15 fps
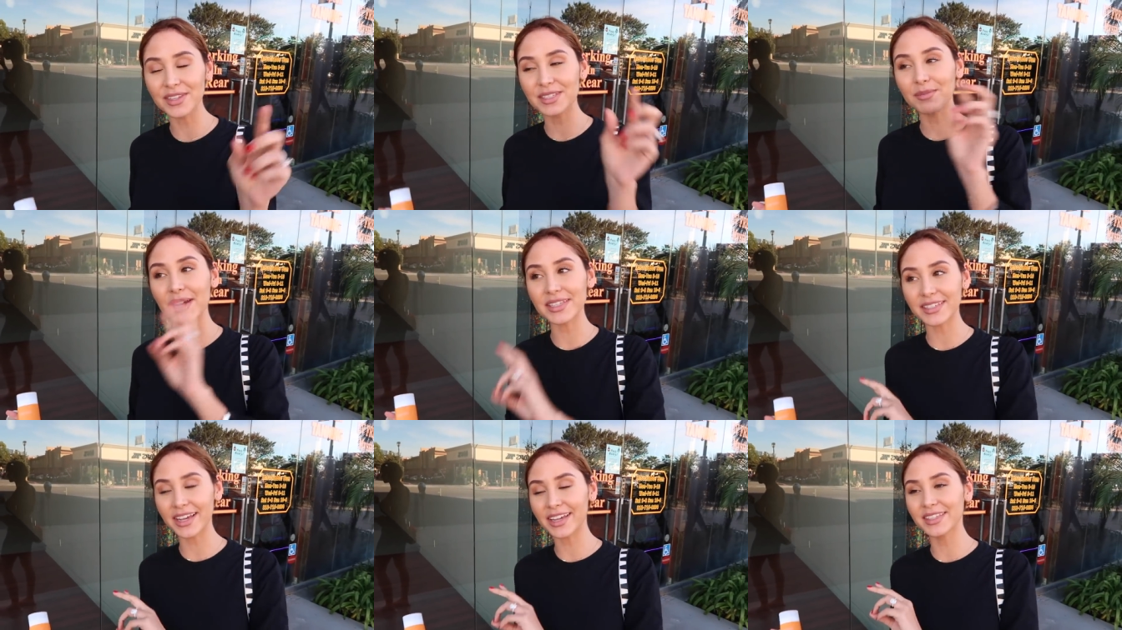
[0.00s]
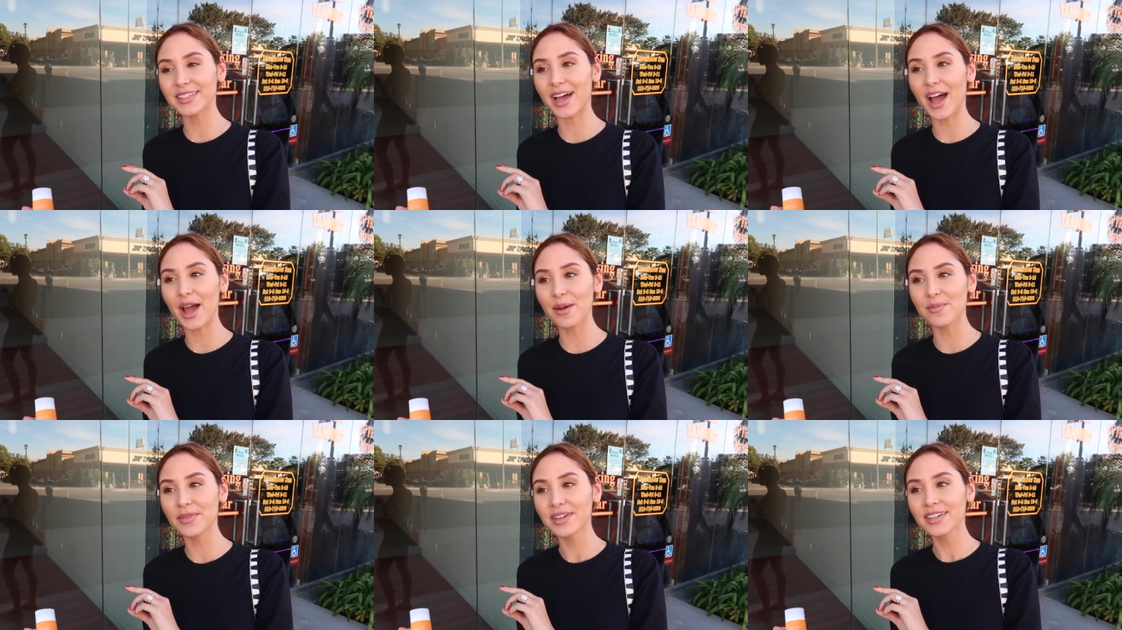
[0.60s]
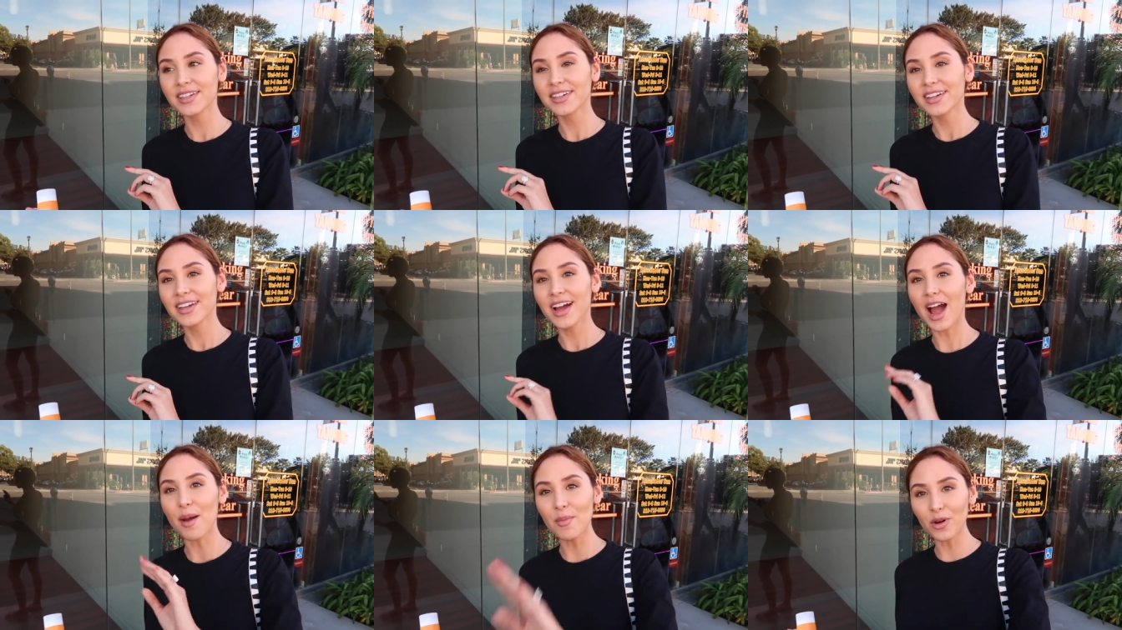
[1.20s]
This is my second time.
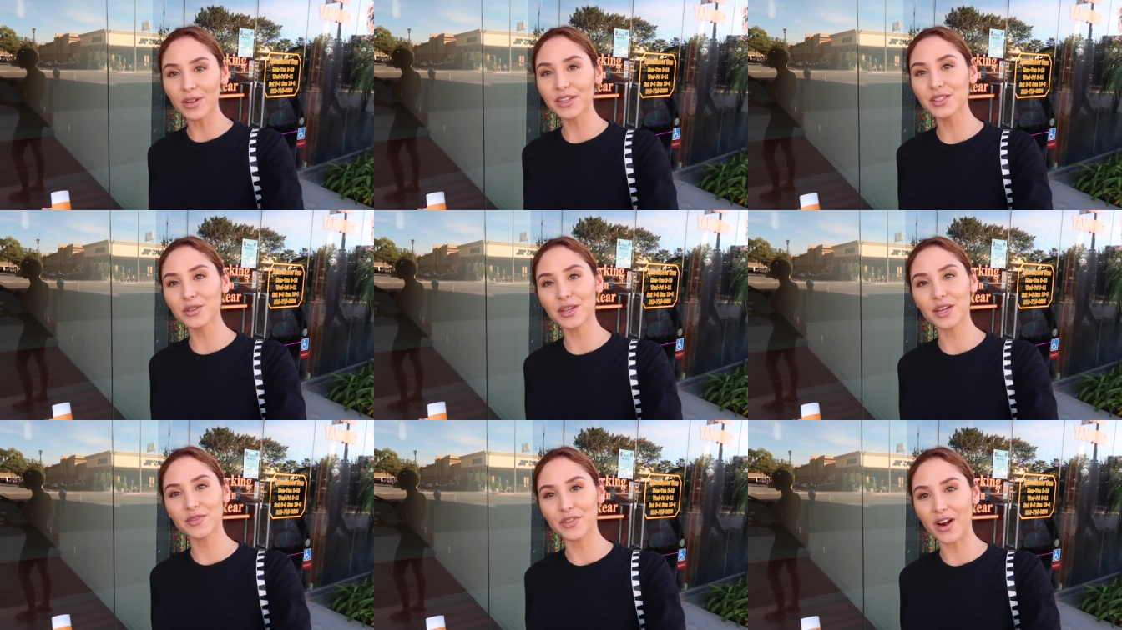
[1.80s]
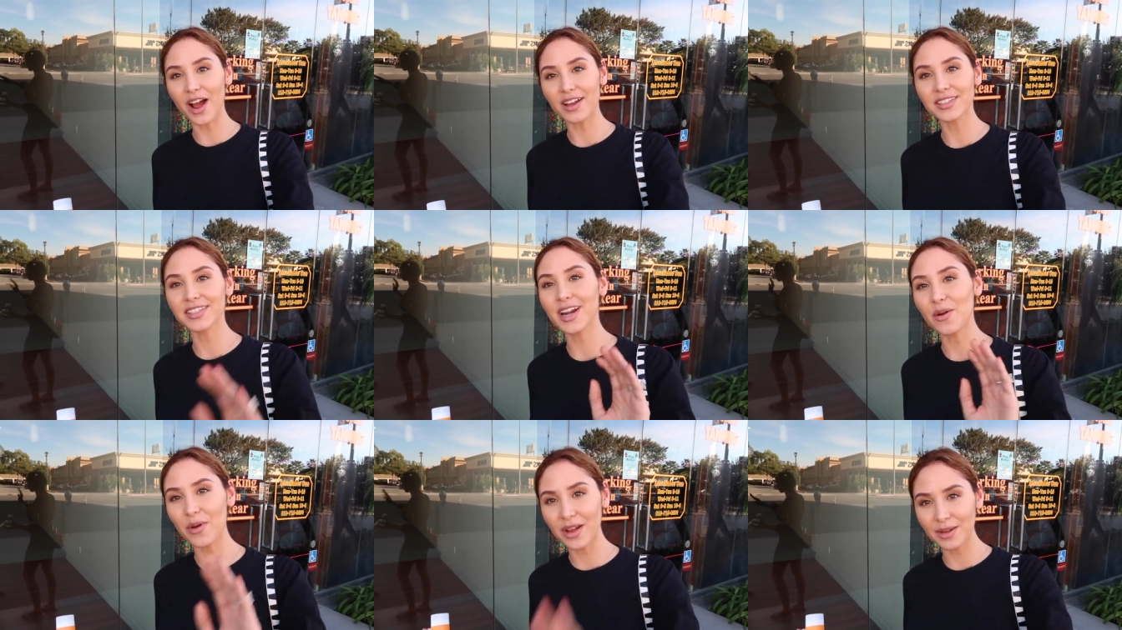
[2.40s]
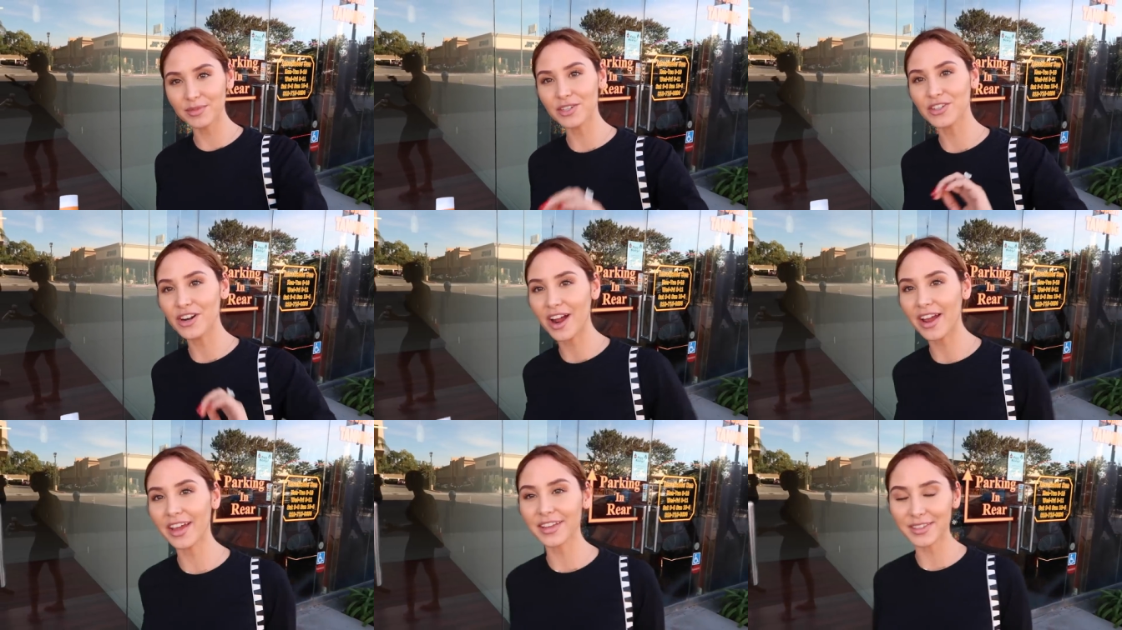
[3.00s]
I'm only doing it for Austin. I want him
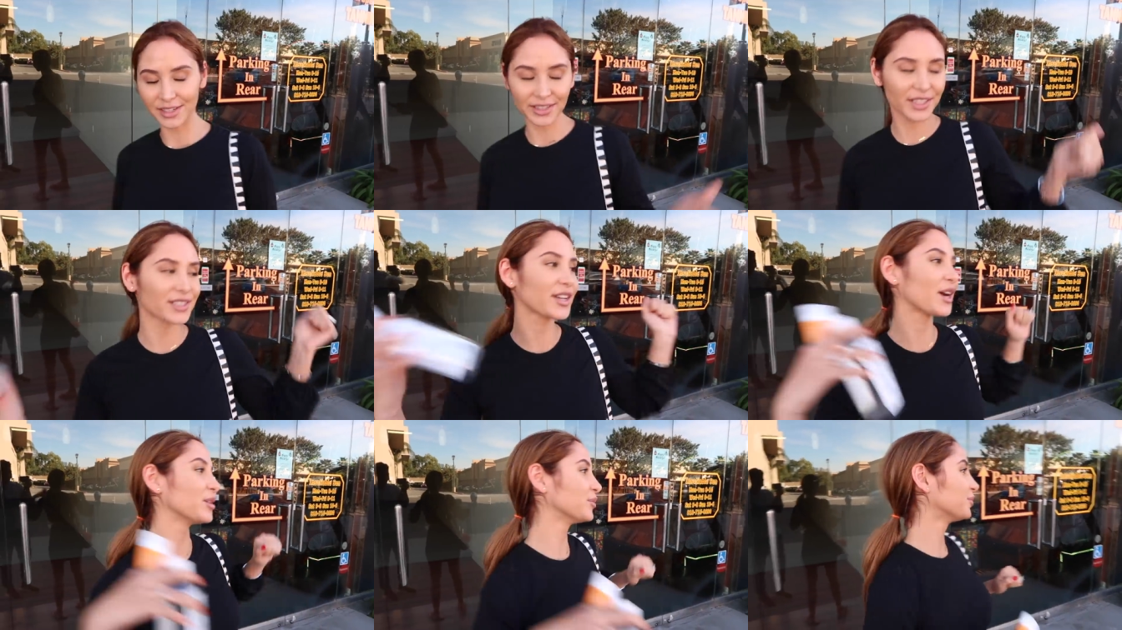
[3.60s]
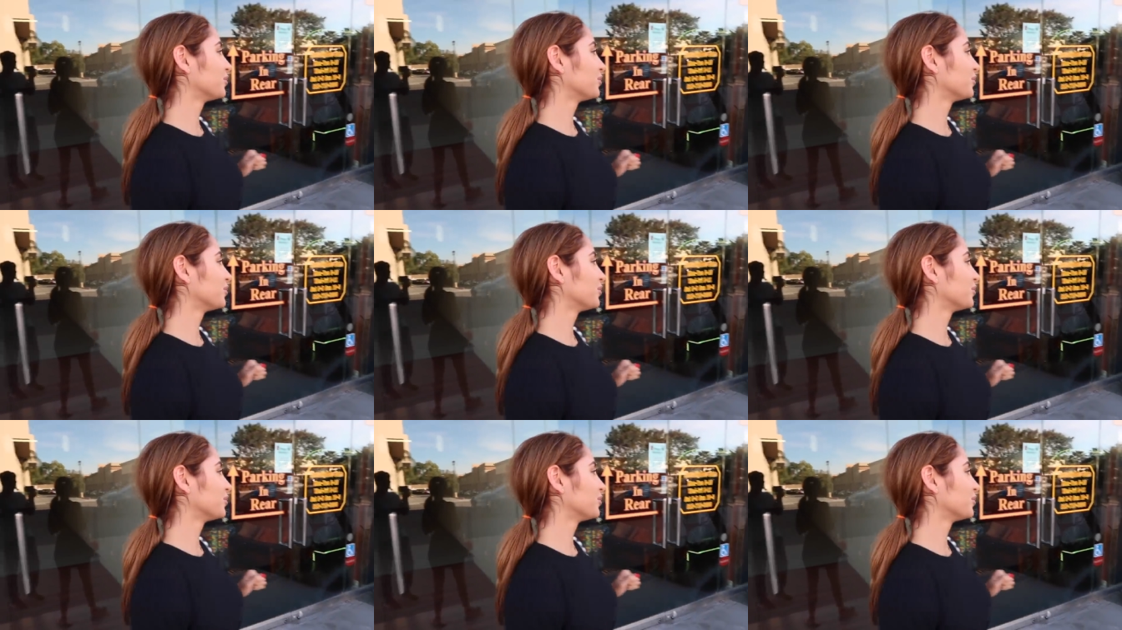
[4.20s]
to try it, so let's go.